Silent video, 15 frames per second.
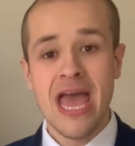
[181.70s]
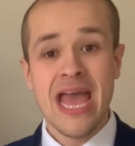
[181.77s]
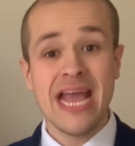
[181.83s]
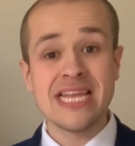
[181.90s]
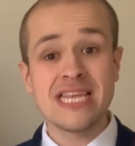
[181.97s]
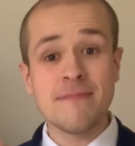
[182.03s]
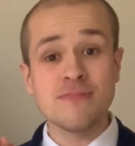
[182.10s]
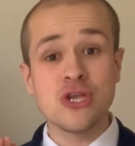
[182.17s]
It's
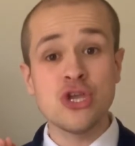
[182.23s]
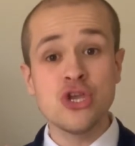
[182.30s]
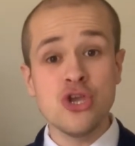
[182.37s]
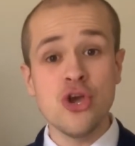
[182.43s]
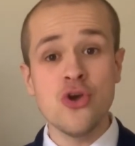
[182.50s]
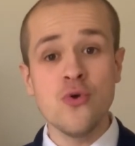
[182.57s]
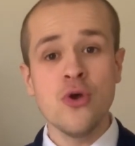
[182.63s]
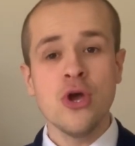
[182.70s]
up to
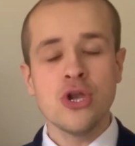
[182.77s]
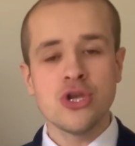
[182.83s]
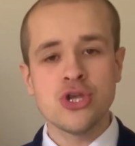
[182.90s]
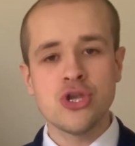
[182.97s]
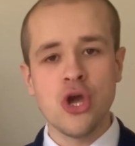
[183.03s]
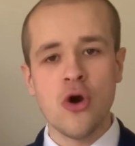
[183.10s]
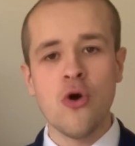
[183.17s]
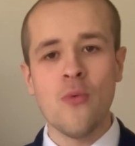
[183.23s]
you to
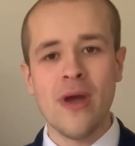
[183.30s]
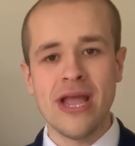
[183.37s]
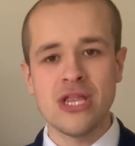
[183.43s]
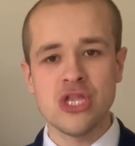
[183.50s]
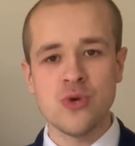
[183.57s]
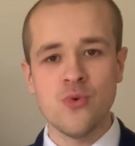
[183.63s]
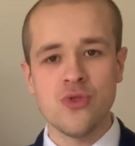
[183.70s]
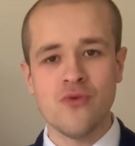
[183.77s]
go away and
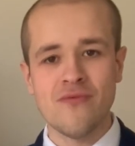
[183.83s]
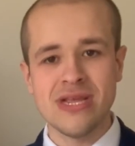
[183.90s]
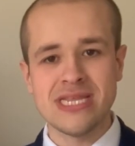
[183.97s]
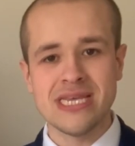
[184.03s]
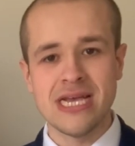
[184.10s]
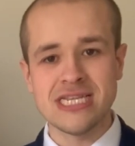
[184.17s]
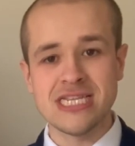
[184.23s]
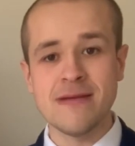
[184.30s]
do all the
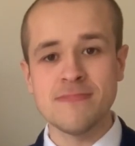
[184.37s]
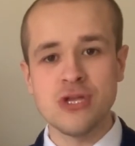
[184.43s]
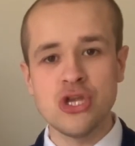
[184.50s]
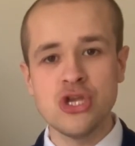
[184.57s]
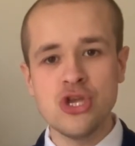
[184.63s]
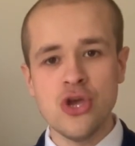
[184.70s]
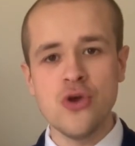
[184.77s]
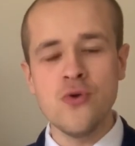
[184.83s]
research. It's up to
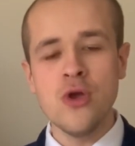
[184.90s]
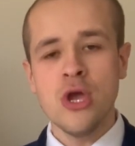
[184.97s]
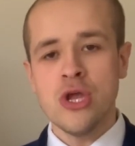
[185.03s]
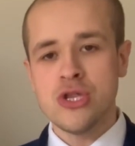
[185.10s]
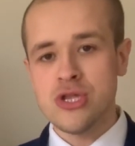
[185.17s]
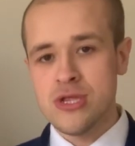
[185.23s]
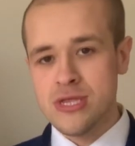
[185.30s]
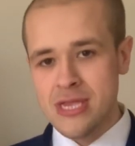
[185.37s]
you
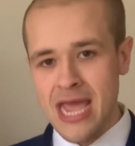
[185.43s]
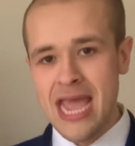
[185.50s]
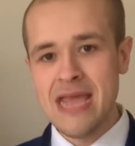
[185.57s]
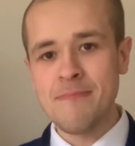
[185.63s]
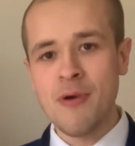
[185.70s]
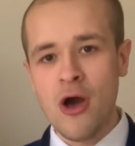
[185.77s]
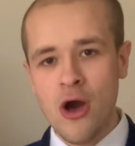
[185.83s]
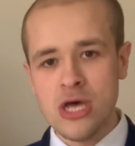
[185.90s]
to take
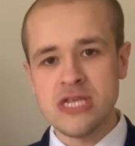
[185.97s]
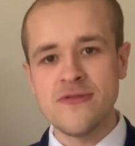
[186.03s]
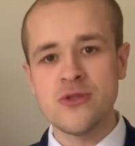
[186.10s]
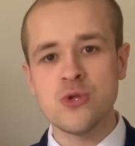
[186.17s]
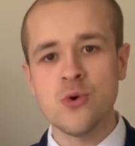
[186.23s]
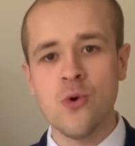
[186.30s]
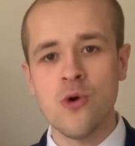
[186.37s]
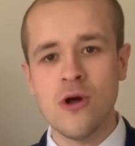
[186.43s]
parts of the
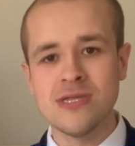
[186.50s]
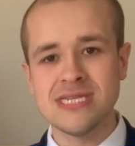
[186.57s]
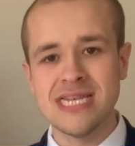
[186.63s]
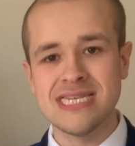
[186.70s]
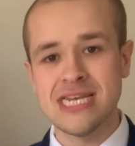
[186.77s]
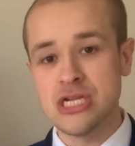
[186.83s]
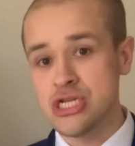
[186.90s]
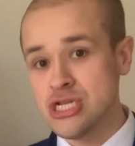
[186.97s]
talk content
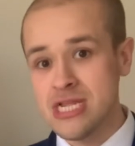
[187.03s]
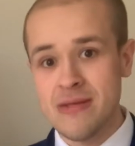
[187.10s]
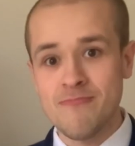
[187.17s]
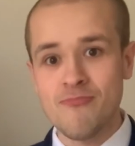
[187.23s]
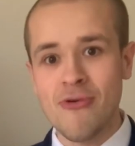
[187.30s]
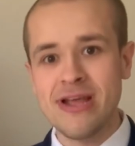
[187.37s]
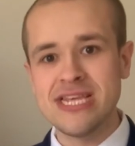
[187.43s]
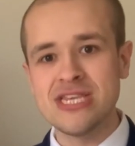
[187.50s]
sessions and
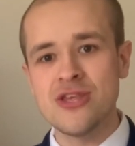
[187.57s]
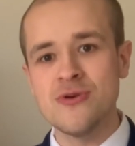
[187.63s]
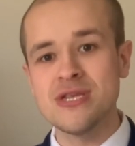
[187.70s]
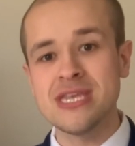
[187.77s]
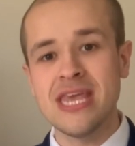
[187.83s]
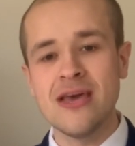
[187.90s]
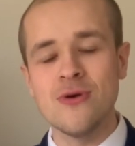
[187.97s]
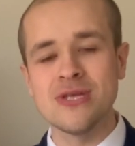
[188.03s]
embrace those
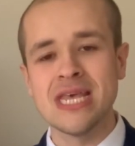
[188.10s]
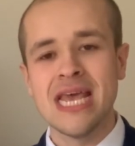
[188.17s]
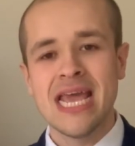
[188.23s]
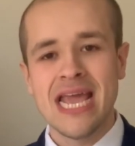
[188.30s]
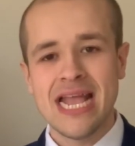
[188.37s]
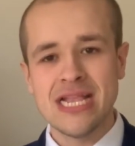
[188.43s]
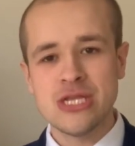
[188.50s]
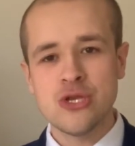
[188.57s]
skills
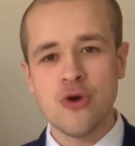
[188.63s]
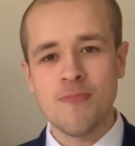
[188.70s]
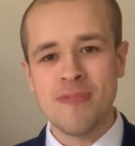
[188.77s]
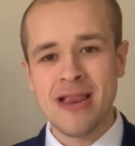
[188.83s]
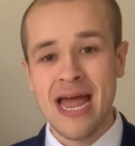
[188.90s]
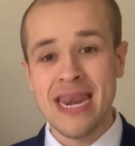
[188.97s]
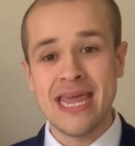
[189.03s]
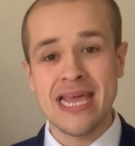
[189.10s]
into your
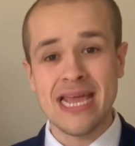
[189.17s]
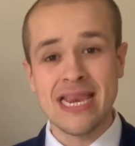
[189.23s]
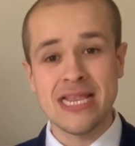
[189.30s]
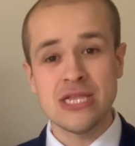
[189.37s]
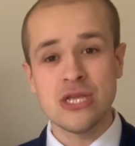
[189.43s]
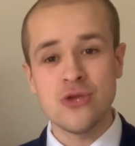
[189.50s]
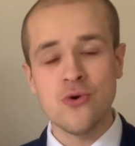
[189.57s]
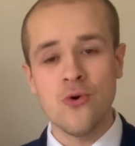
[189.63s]
planning and
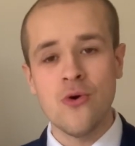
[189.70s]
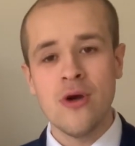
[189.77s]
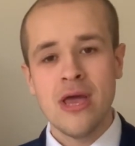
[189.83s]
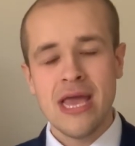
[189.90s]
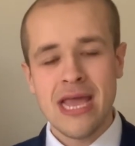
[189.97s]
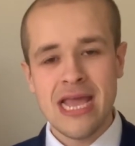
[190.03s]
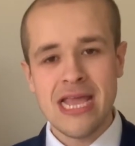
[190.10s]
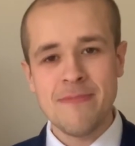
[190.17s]
into your
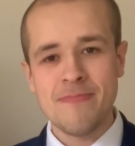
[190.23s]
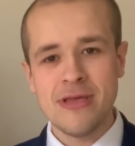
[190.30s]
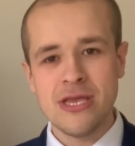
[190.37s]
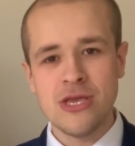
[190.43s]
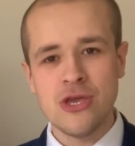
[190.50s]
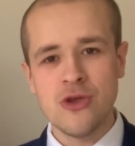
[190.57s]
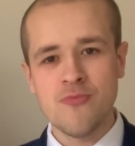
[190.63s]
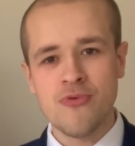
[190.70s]

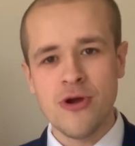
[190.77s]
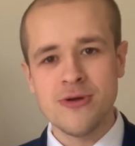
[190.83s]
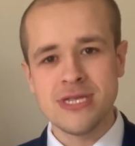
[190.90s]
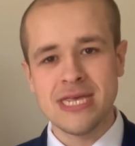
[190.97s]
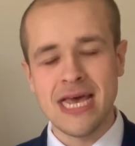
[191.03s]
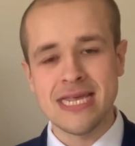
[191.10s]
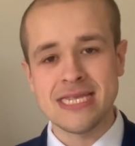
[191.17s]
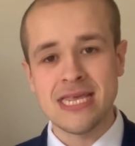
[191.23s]
EPQ
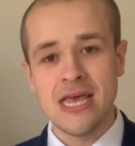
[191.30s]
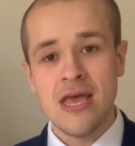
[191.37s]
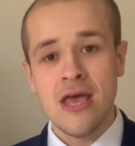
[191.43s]
process.